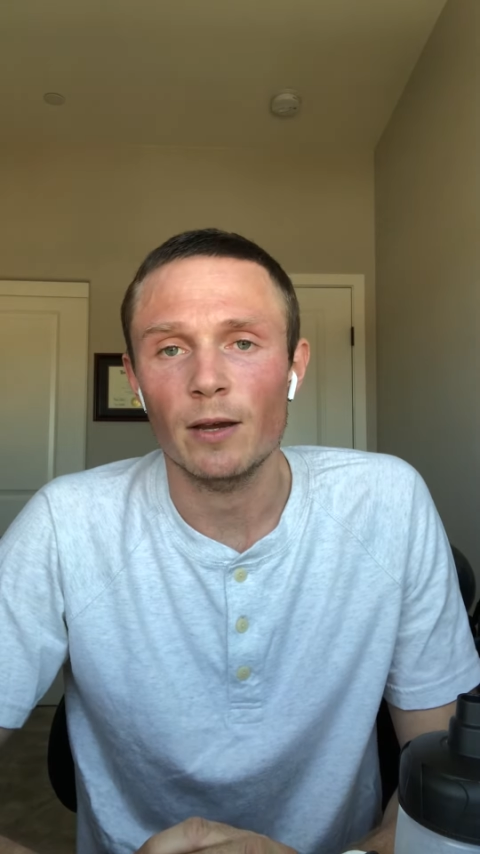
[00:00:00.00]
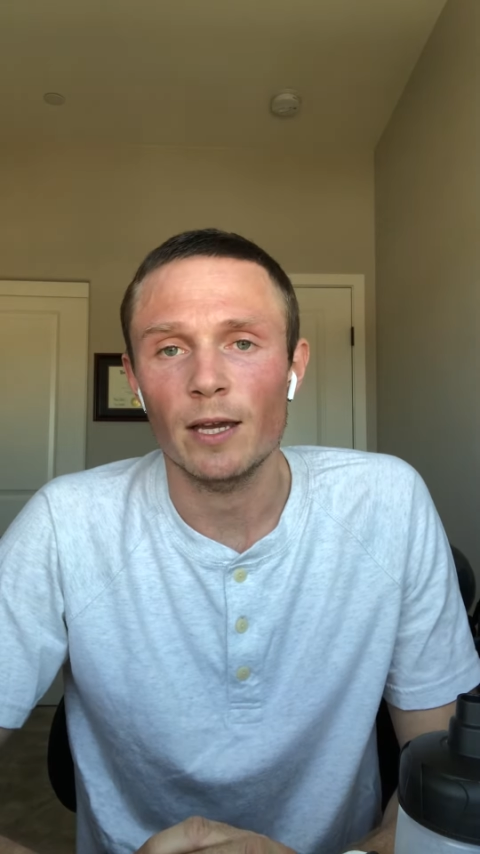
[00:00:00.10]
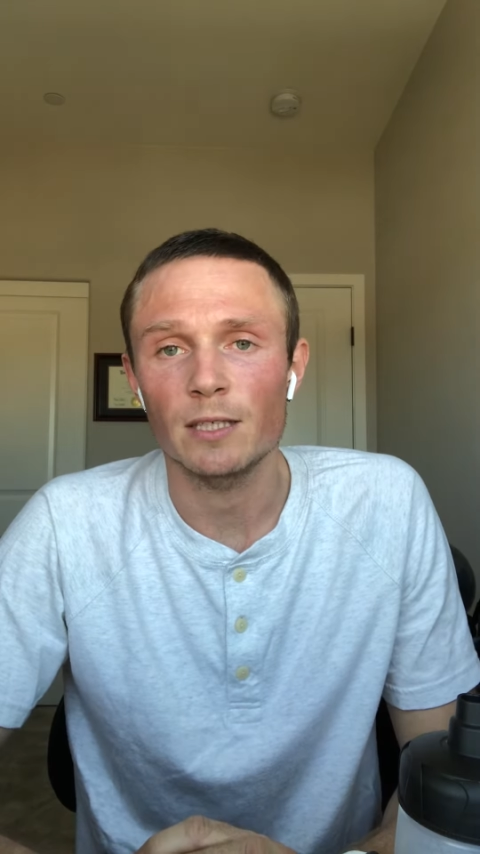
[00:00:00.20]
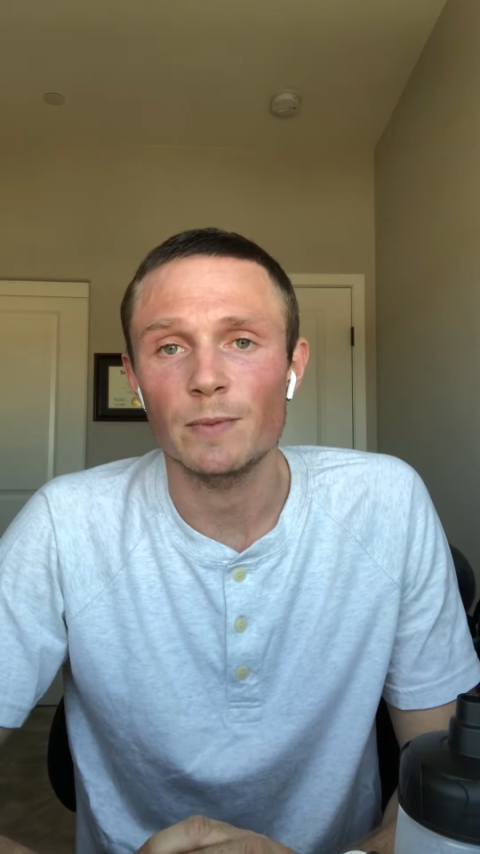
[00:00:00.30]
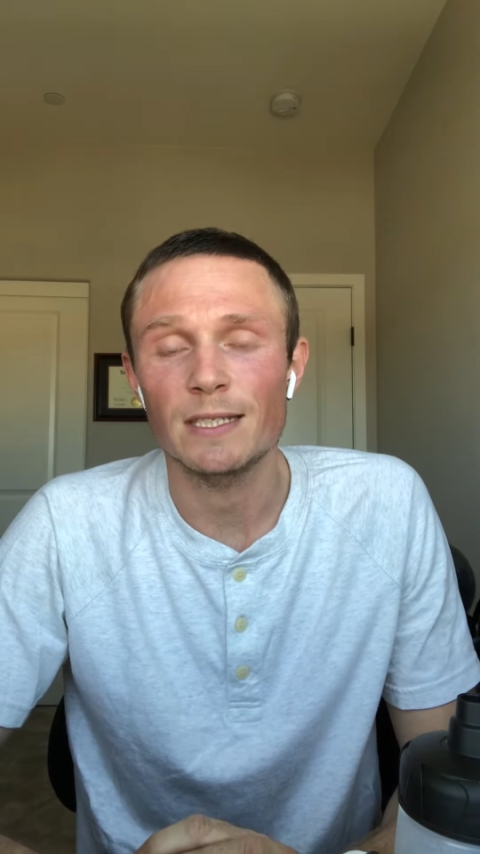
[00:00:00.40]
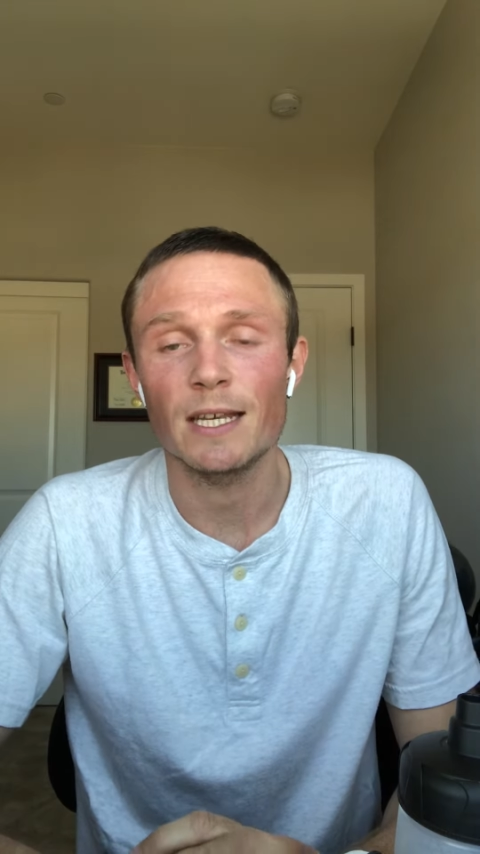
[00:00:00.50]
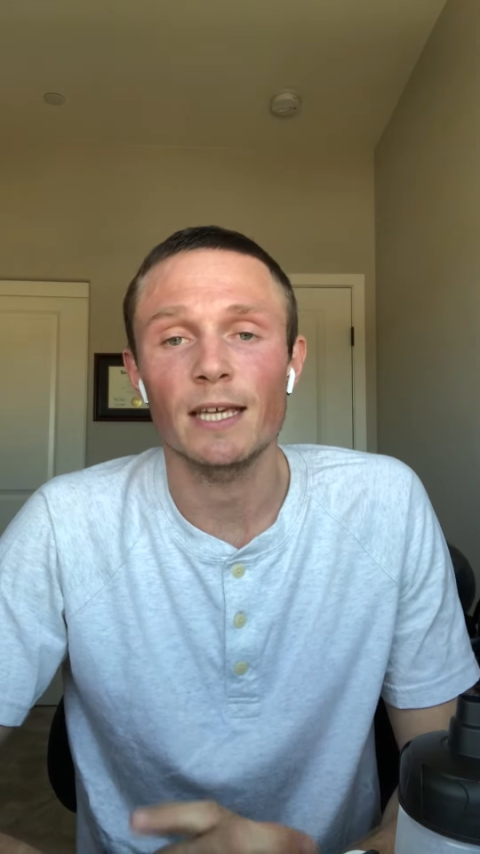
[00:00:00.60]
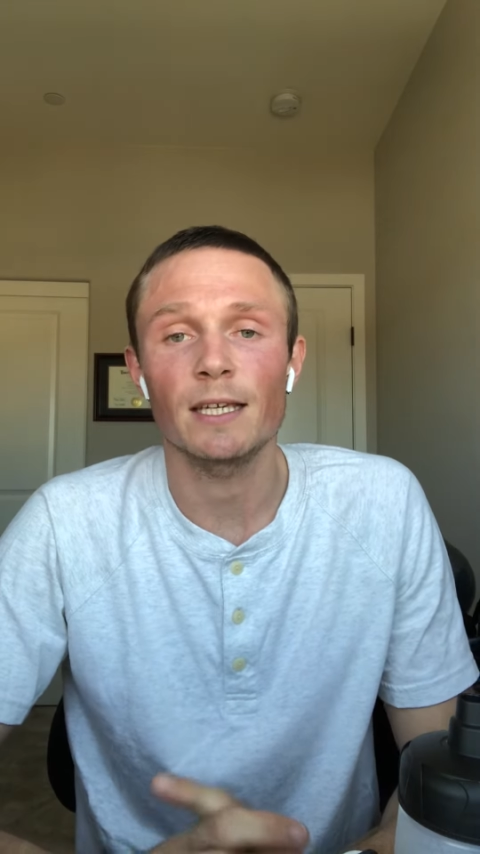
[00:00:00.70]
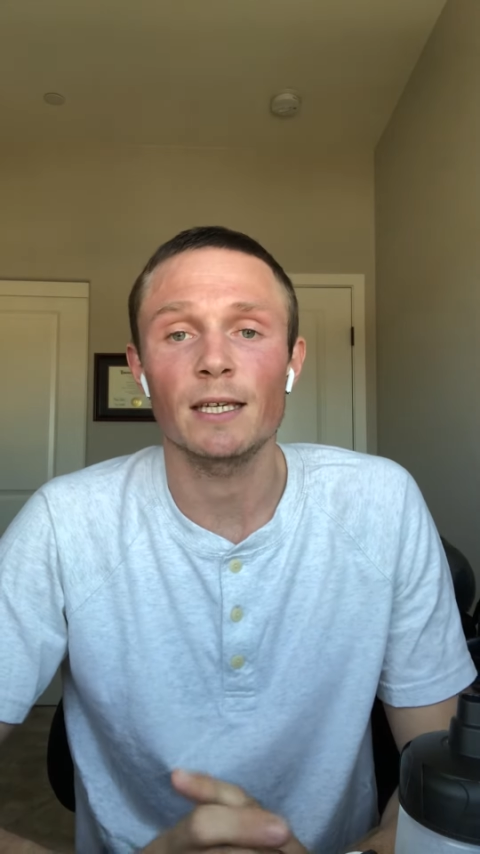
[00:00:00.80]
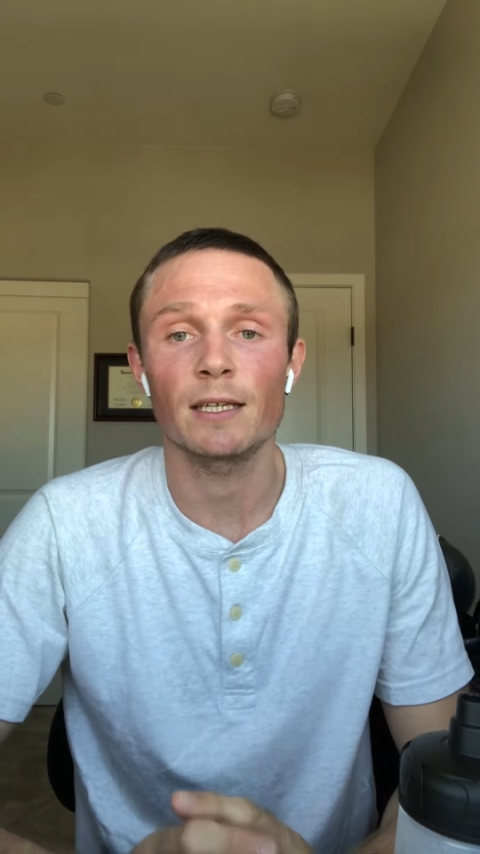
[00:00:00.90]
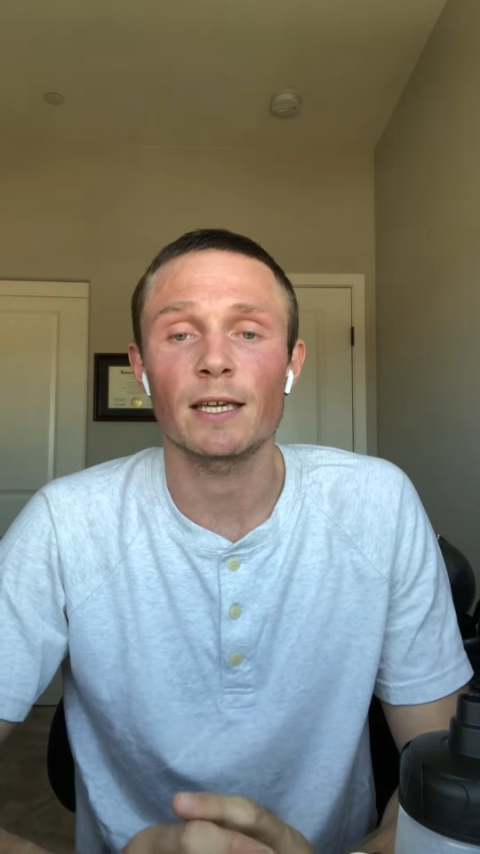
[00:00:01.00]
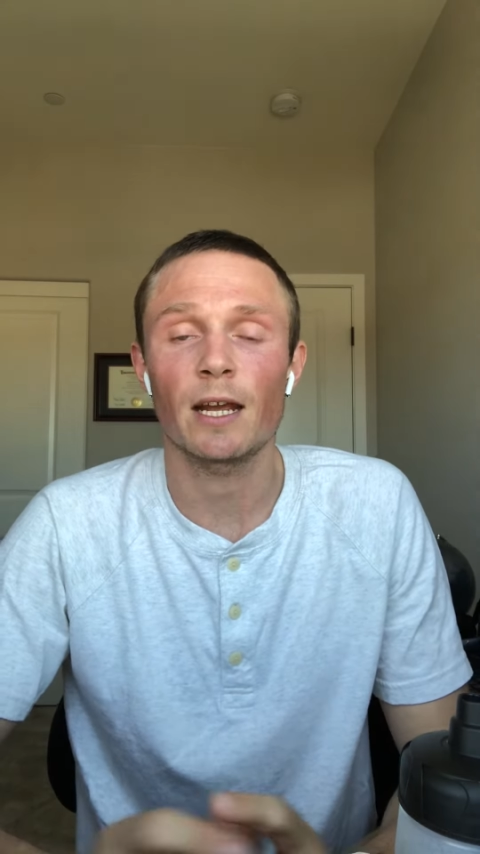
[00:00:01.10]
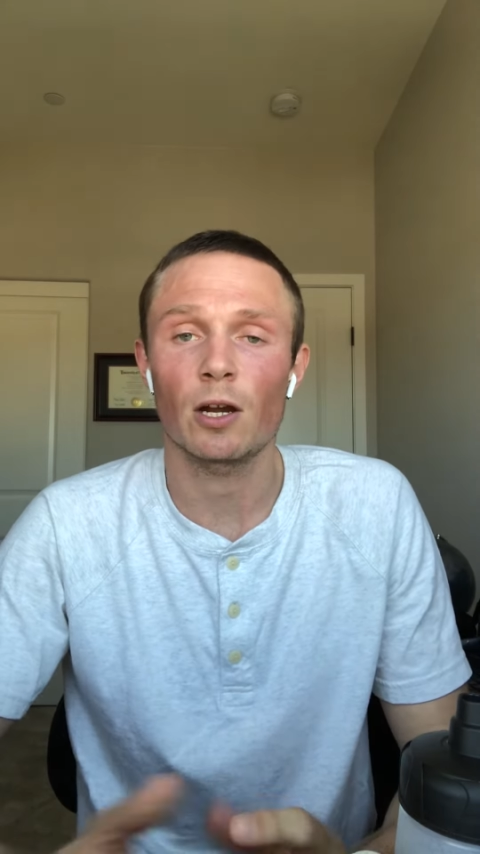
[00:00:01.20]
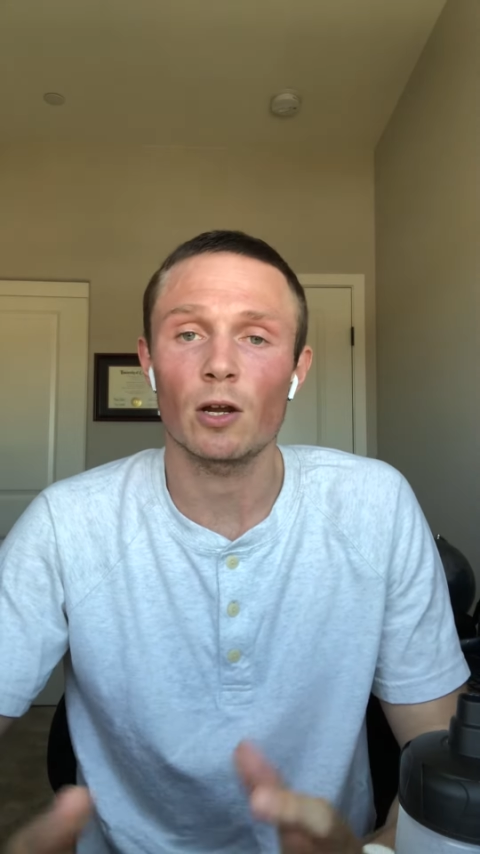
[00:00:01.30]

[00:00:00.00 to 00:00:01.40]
has been taking care